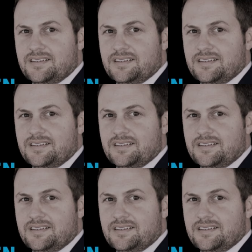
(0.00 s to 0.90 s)

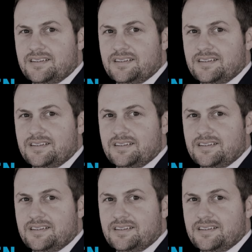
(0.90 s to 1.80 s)

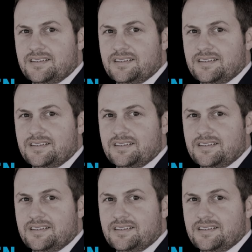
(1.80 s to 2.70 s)

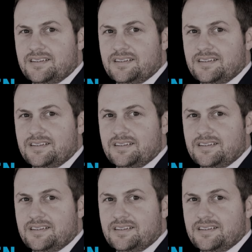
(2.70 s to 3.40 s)
The face doesn't move, so there is nothing to read.